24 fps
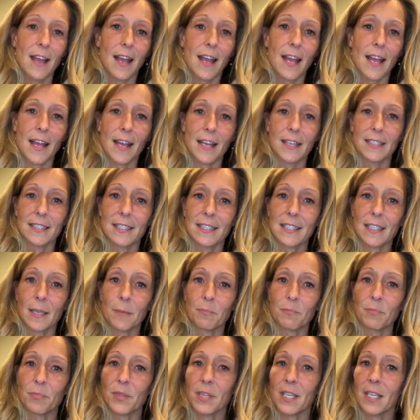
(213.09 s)
And
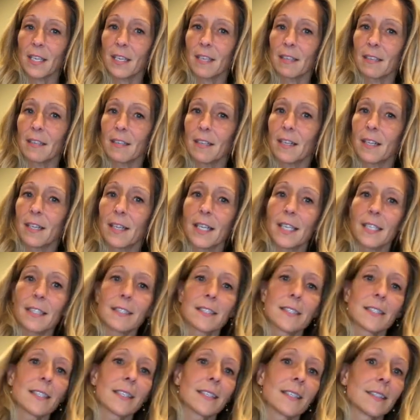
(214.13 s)
something
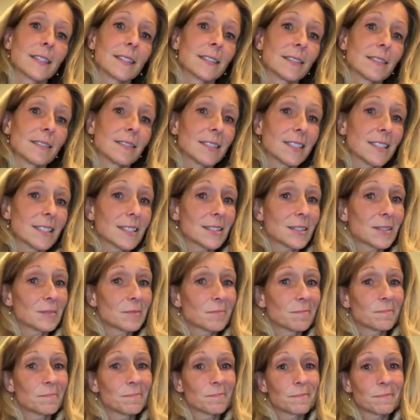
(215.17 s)
clicked, and
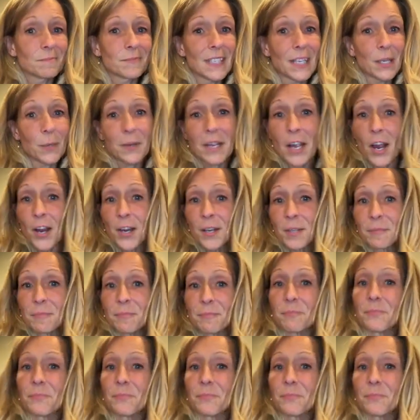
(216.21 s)
here we are.